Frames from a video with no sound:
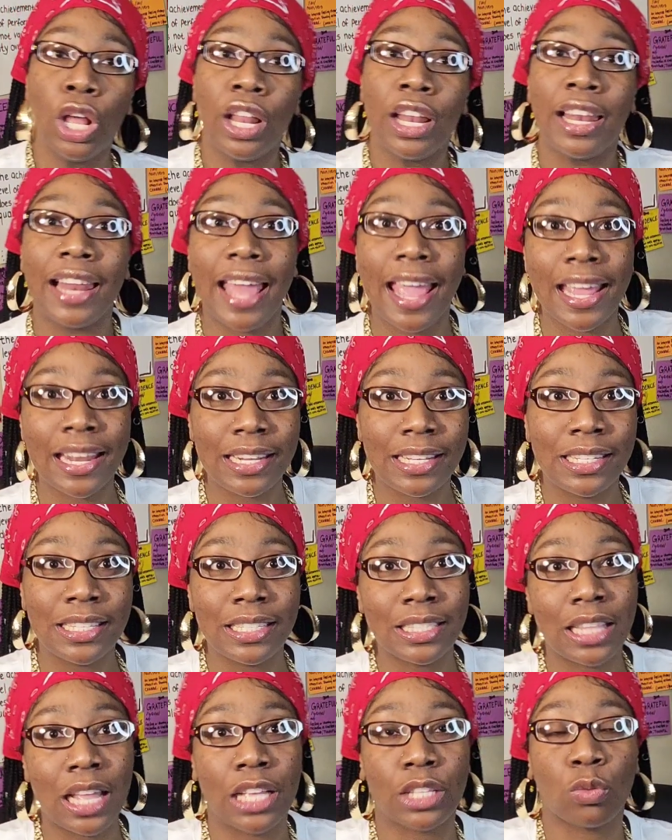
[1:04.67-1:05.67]

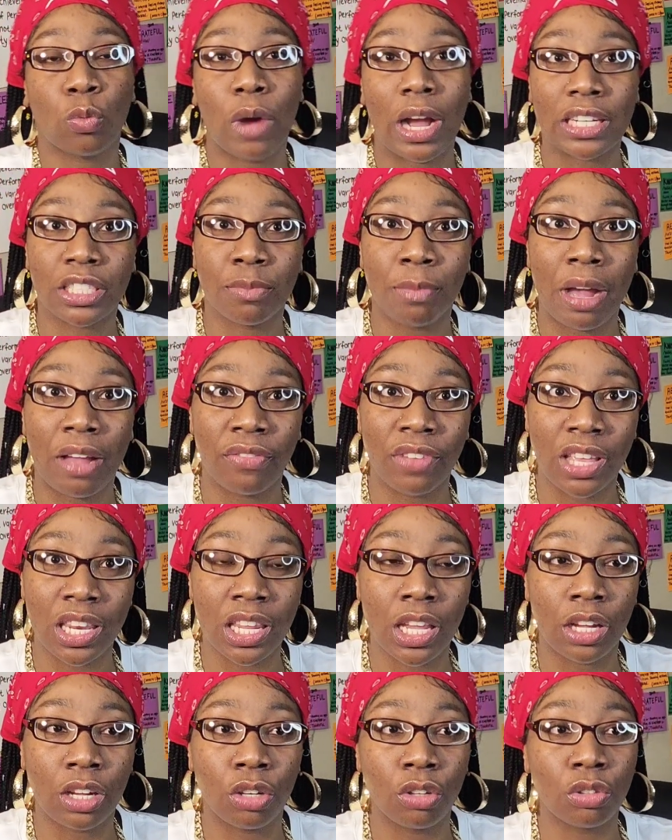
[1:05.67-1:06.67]
ladies that's watching my
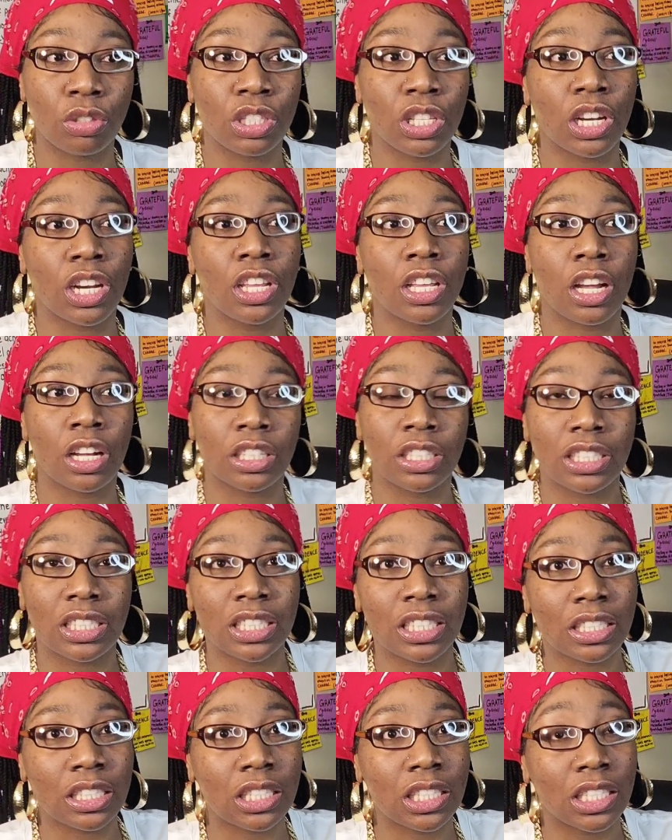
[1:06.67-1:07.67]
videos, to the younger
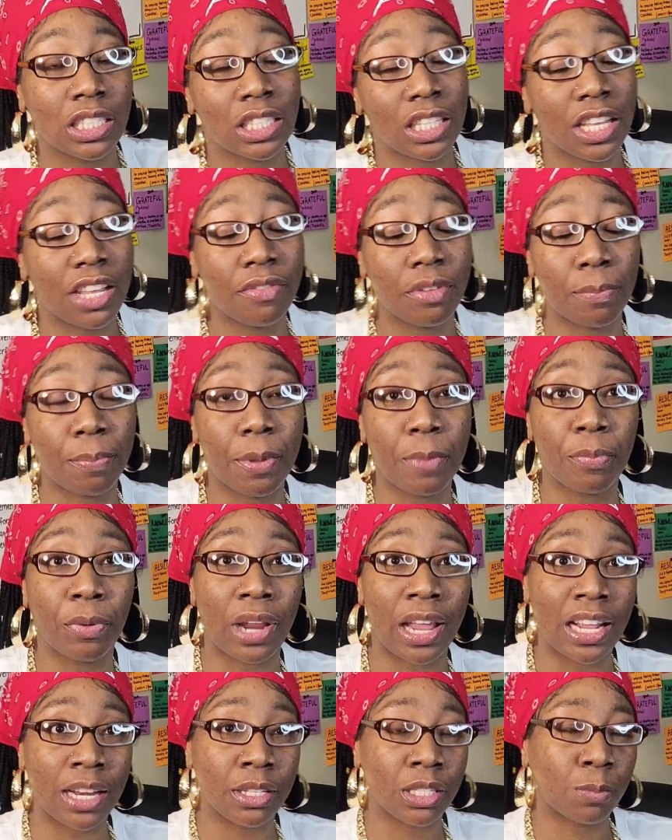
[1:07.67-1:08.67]
sisters, even people
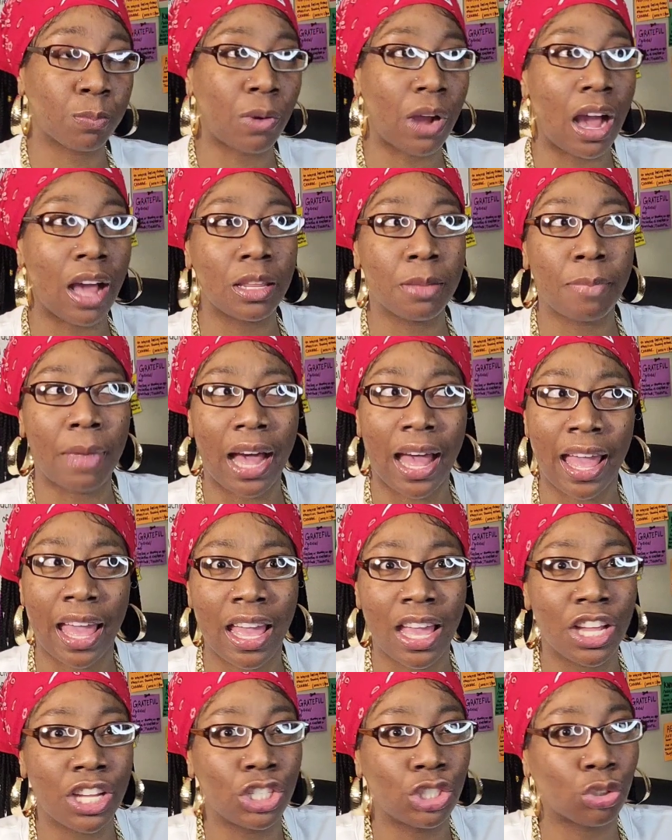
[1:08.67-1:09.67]
that's probably my
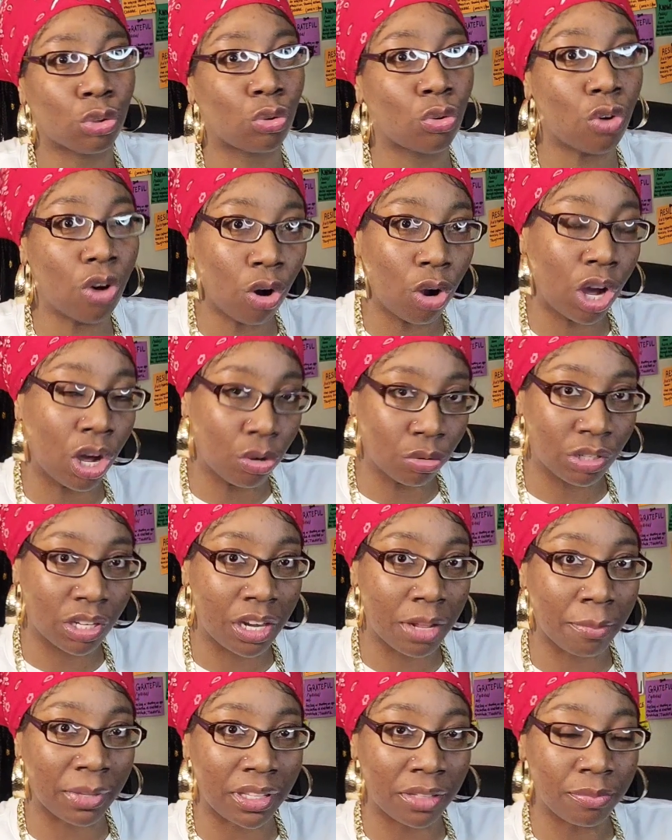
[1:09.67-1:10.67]
age or older
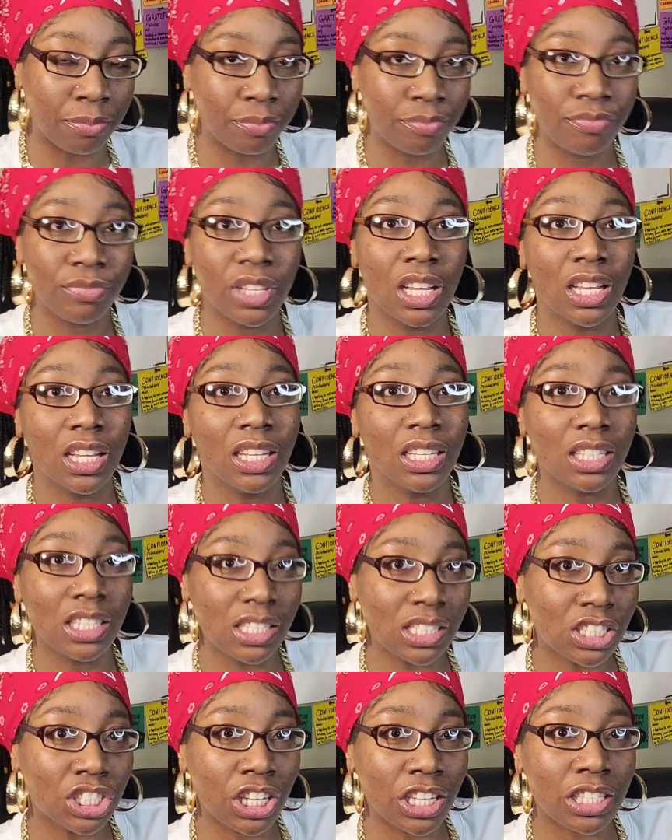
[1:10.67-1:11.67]
than me.
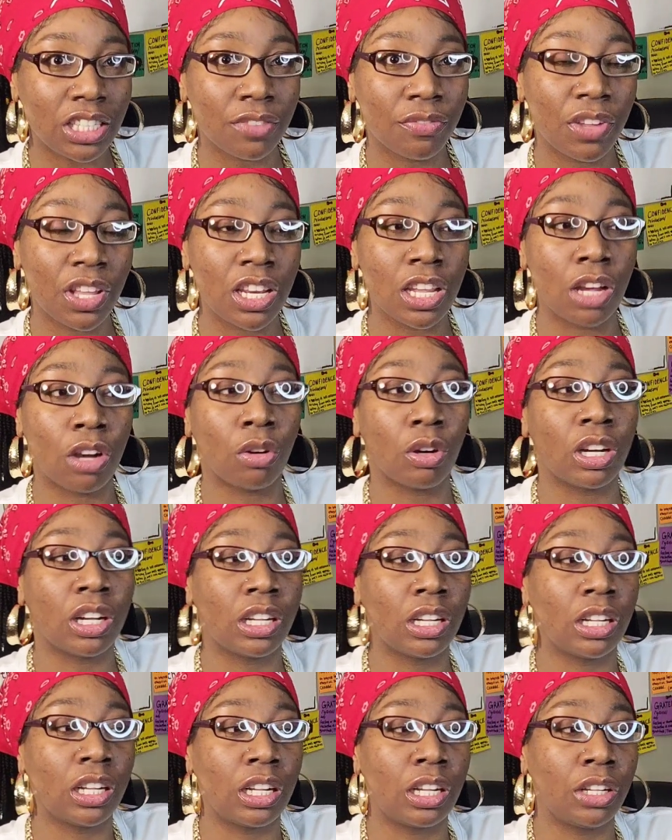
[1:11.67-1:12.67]
This is just a video
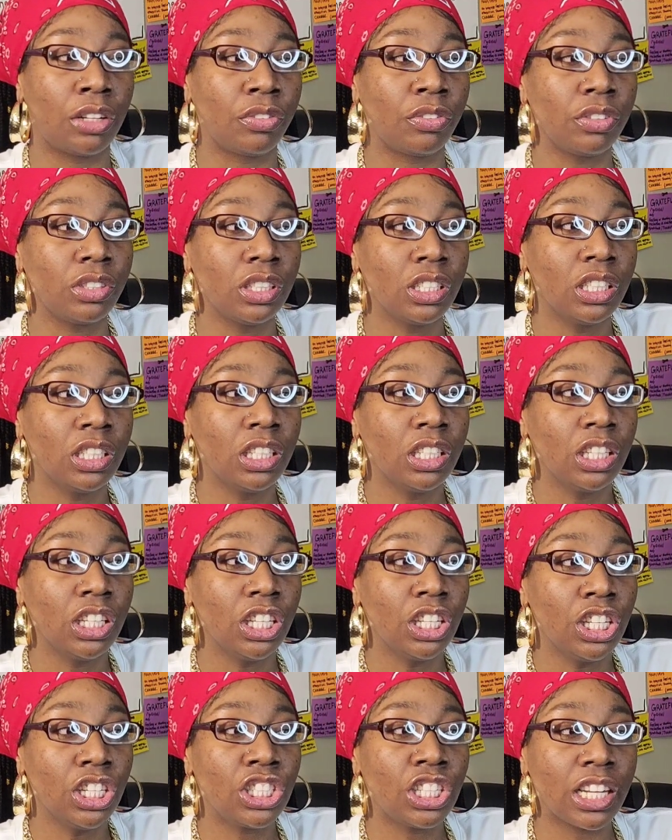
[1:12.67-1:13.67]
of
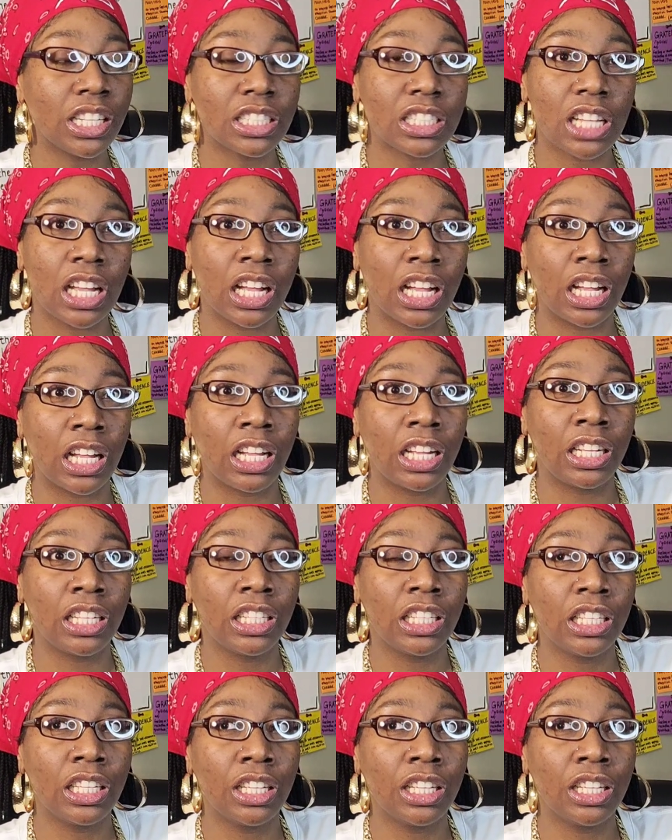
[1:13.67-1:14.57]
just a